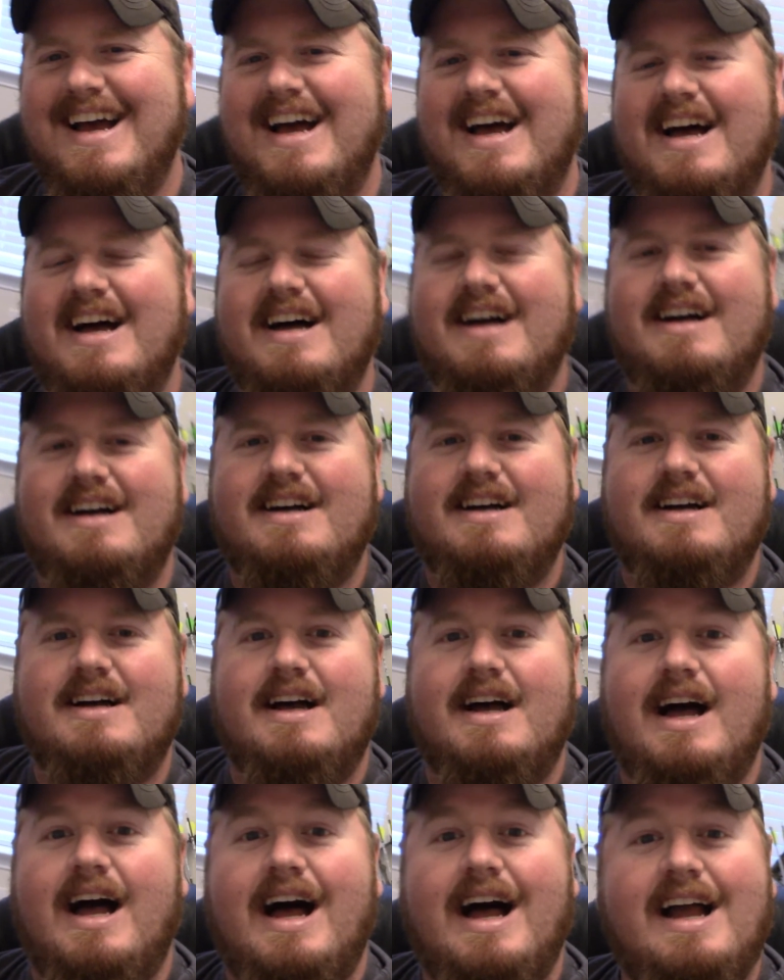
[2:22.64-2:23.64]
I
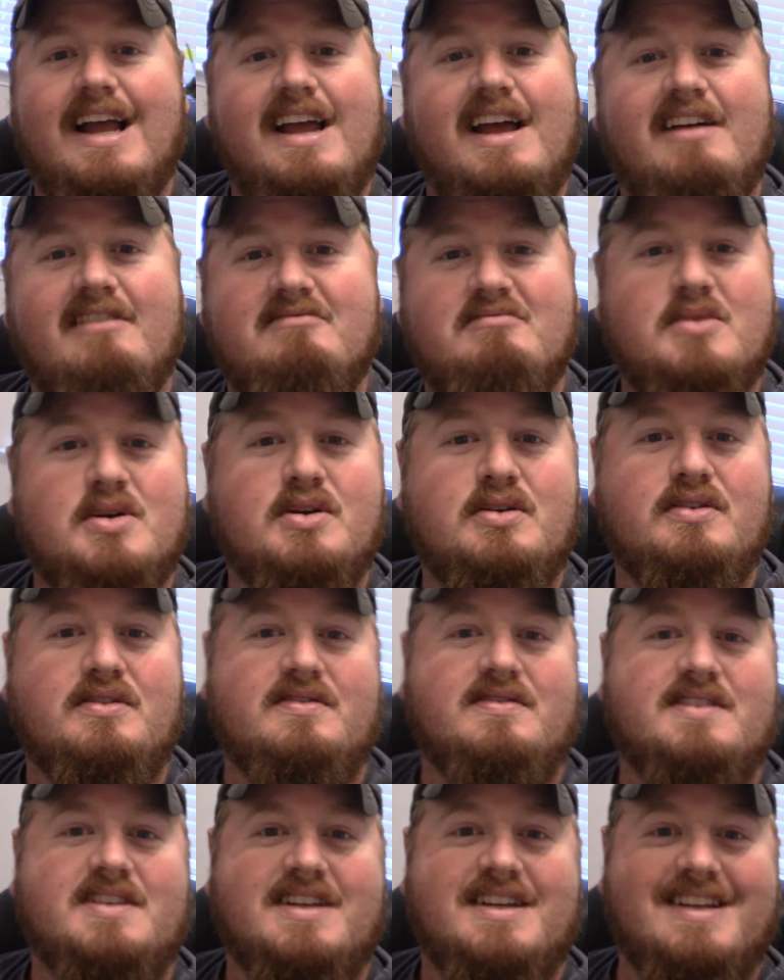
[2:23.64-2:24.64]
have
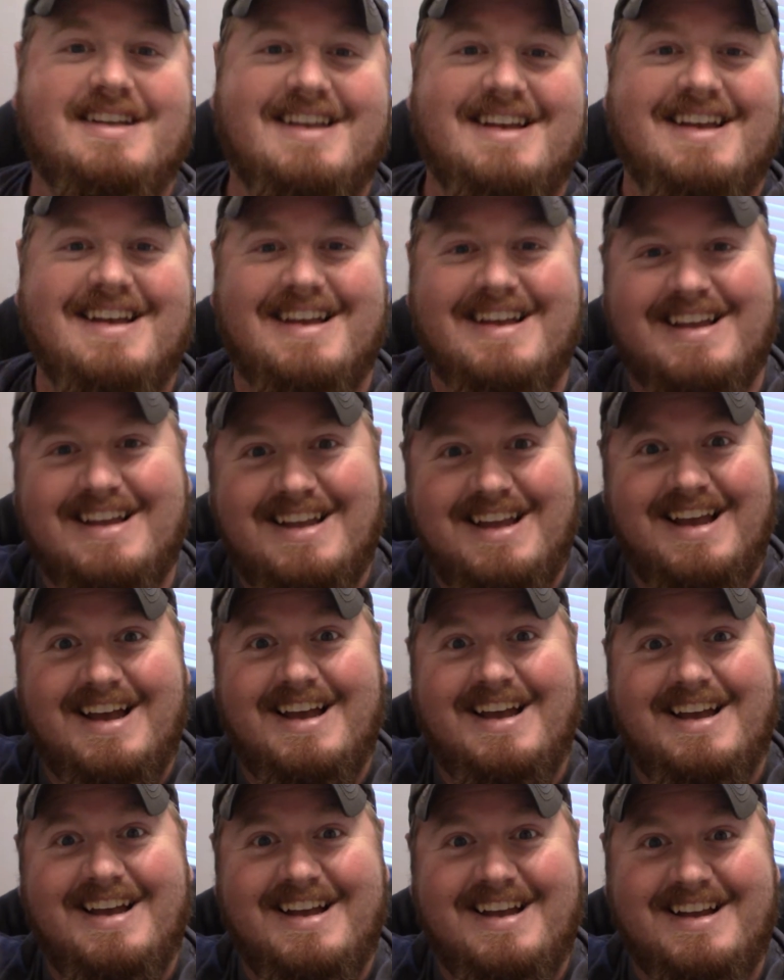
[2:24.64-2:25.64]
moved.
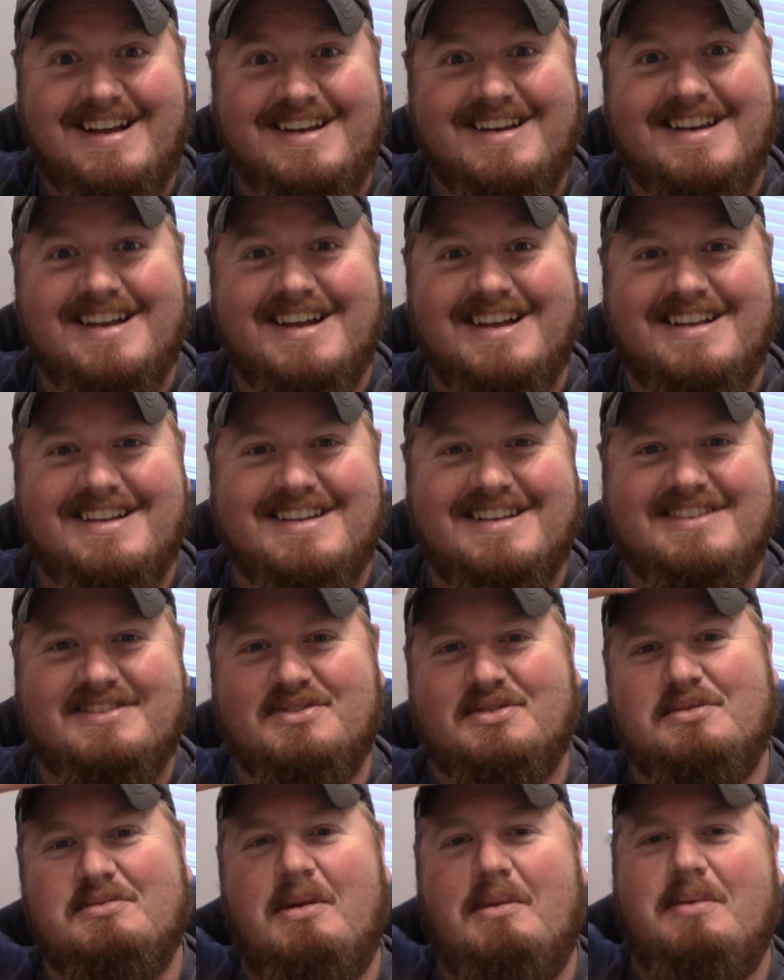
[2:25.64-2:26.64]
Yay, not
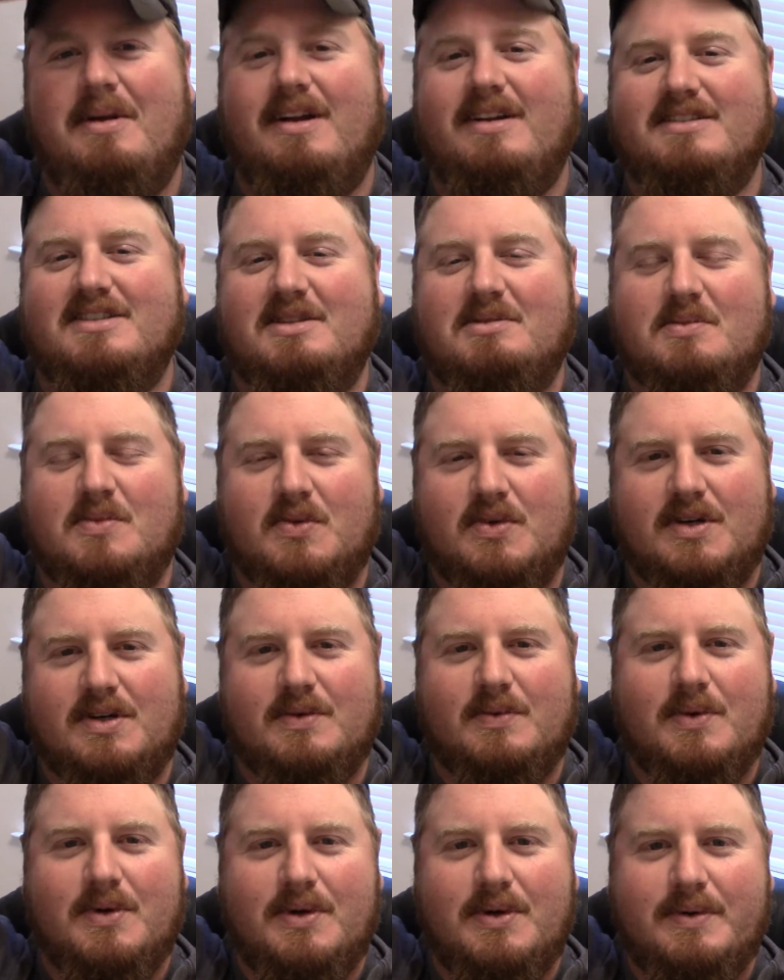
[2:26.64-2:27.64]
living with my parents
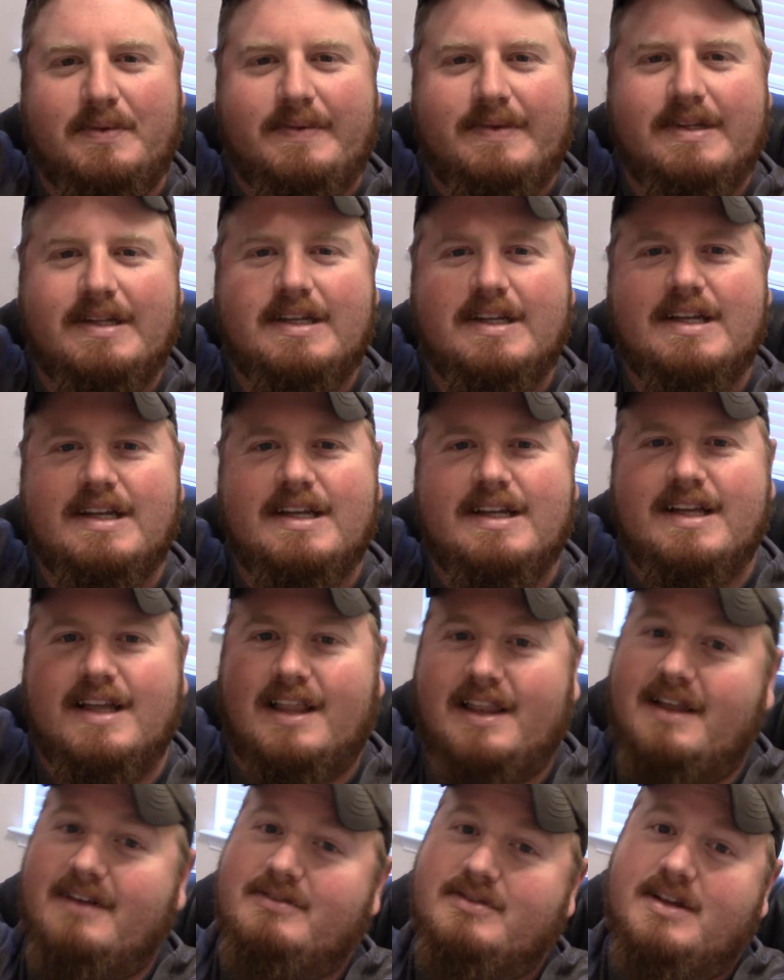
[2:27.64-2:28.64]
anymore. Woo!
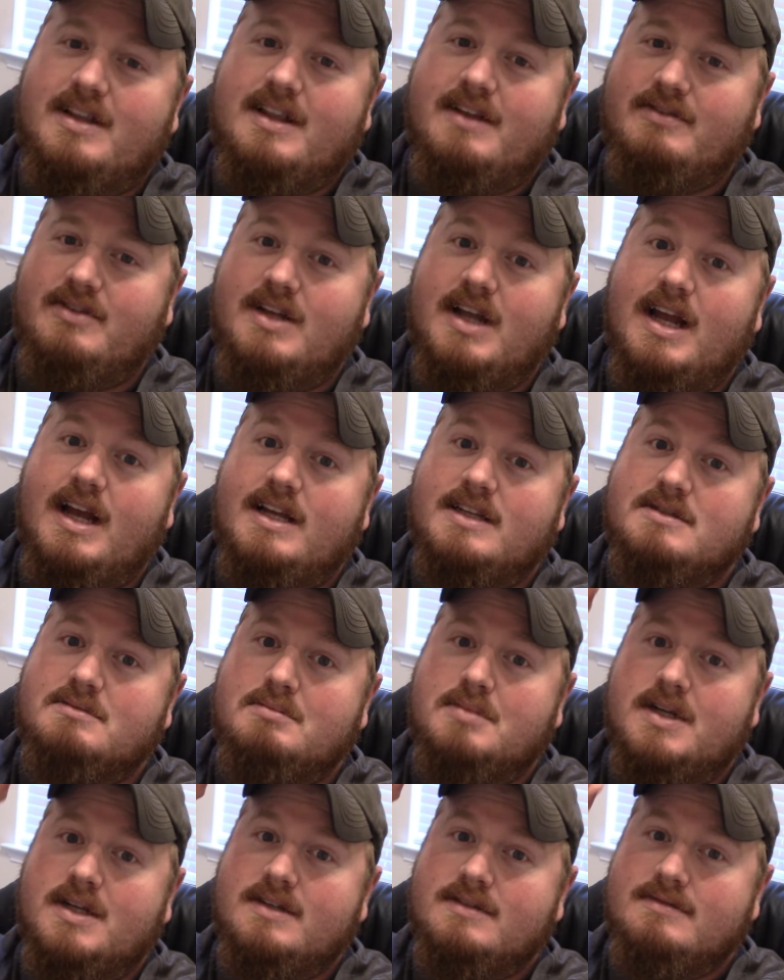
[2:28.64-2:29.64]
I love you guys,
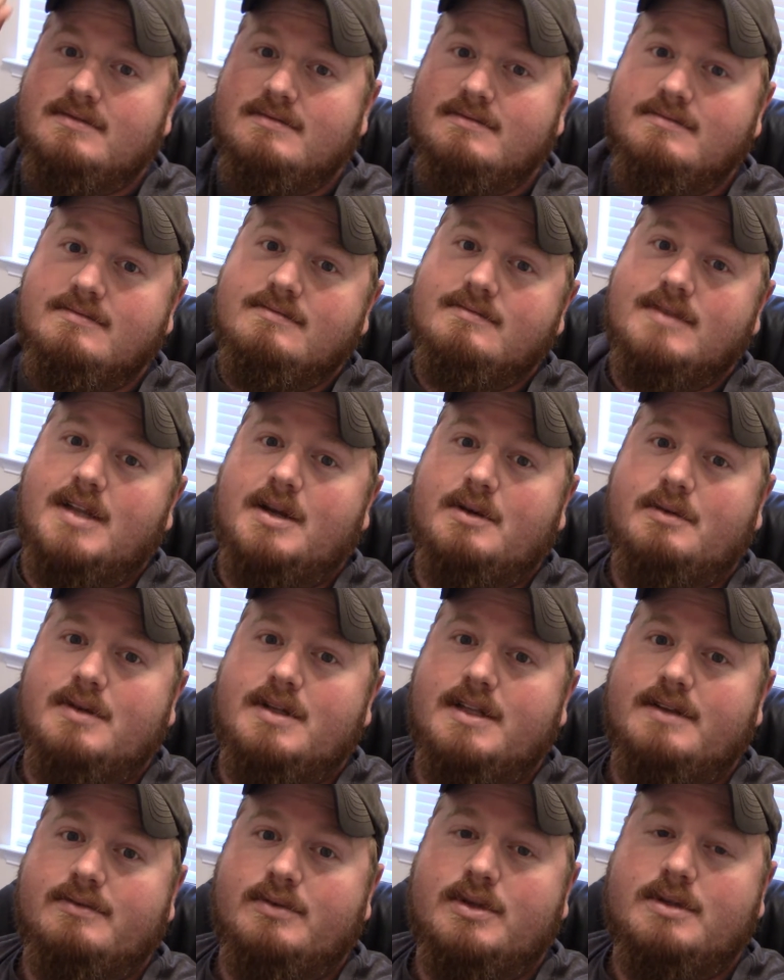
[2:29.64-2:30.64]
but I don't
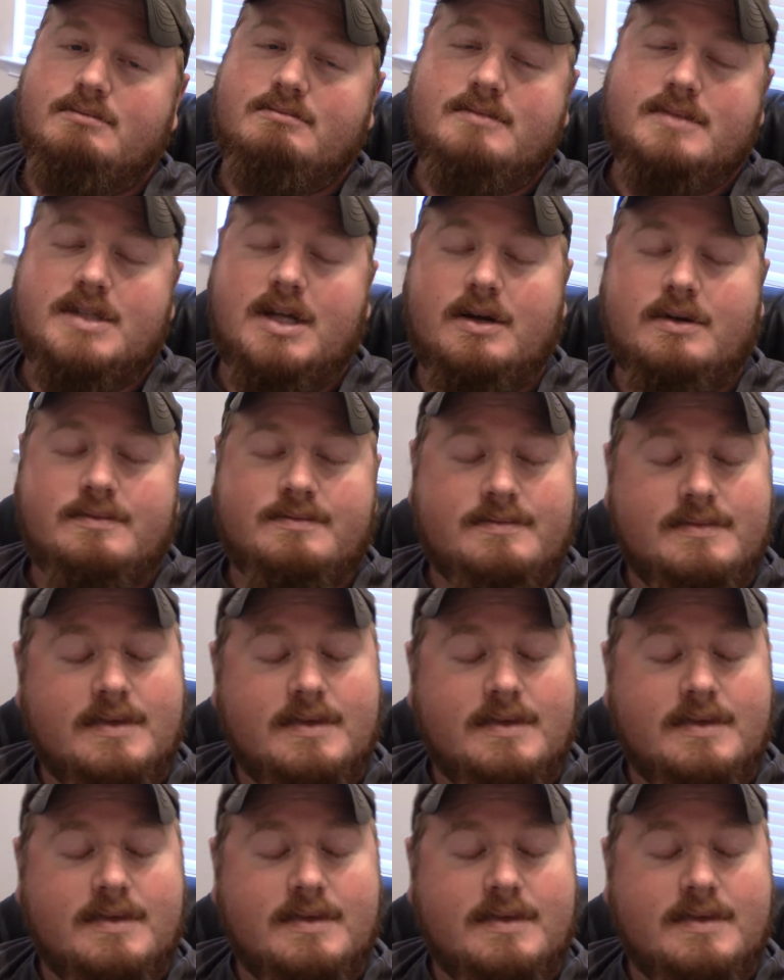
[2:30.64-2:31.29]
want to live with them. So